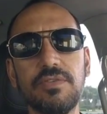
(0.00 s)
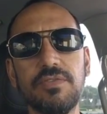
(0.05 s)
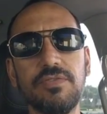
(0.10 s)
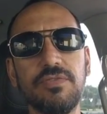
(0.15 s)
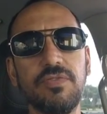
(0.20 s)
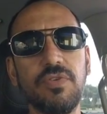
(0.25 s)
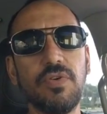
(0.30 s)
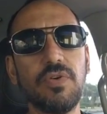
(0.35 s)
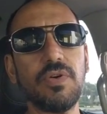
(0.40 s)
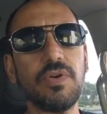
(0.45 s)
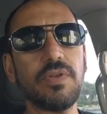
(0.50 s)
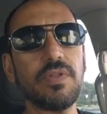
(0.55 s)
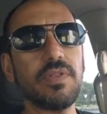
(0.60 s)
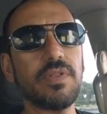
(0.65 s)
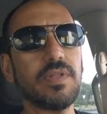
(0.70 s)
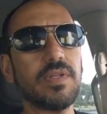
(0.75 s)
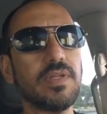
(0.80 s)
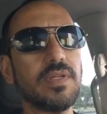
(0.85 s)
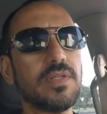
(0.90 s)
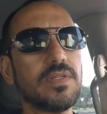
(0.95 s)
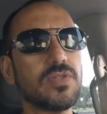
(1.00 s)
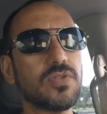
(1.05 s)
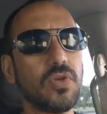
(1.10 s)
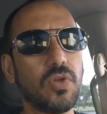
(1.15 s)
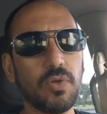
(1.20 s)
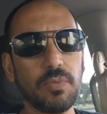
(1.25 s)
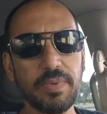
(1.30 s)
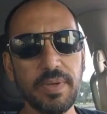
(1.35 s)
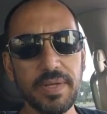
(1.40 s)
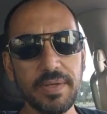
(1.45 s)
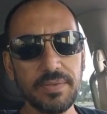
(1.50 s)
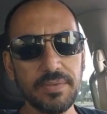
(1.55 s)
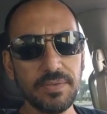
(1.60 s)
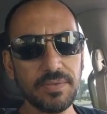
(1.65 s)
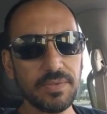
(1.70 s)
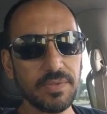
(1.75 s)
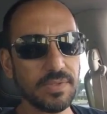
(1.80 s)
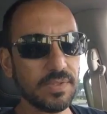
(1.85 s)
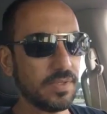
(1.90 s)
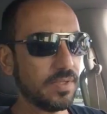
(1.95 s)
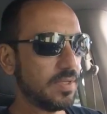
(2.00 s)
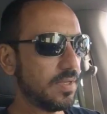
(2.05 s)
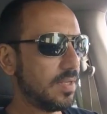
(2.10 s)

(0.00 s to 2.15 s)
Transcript: for the solar panels.